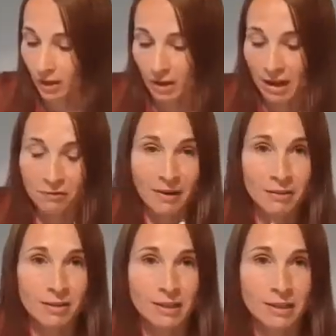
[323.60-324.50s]
I
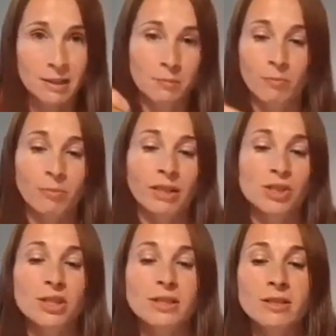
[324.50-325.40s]
find these
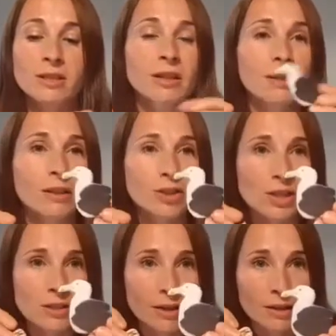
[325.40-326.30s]
pictures
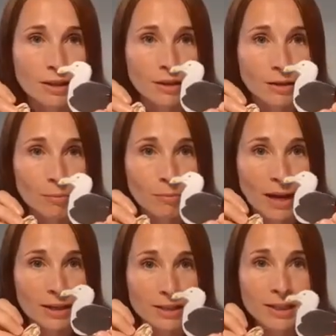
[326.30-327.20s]
just in a
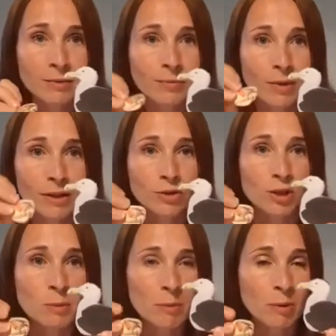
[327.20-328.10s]
magazine, in a
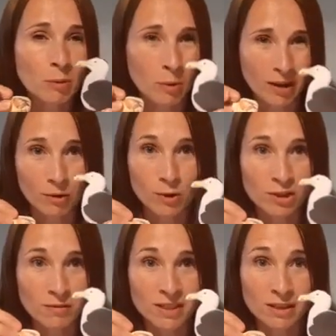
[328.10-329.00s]
newspaper, but we have lots
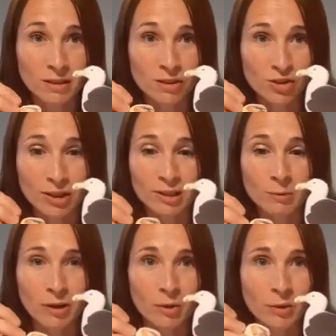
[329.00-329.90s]
of seagulls round
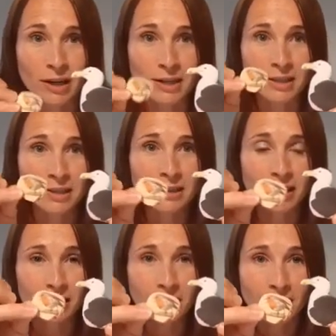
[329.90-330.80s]
about where I stay,
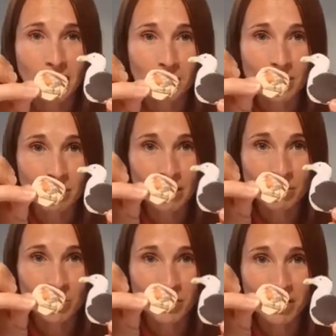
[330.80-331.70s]
and
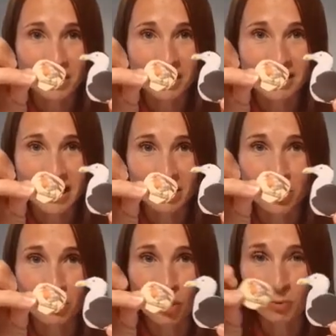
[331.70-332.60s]
sometimes we're lucky to get
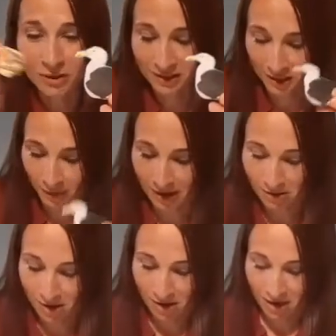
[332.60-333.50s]
little robins as well.
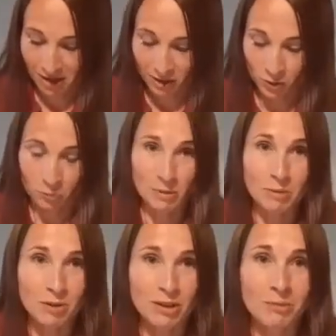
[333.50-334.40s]
So
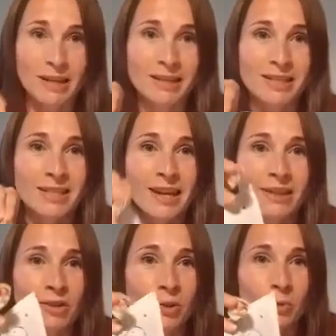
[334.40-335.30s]
maybe you might decide
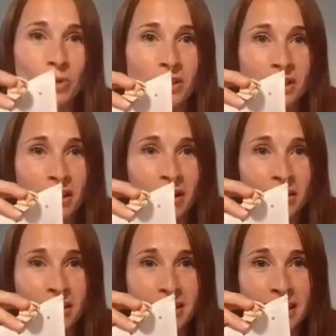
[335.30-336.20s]
that you want to cut
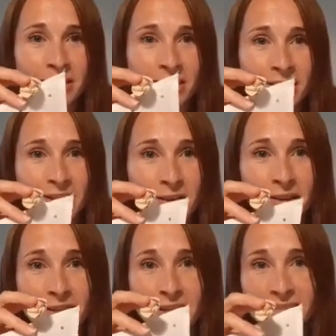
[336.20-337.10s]
these out and
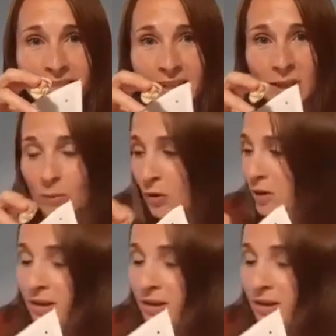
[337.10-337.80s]
stick them on.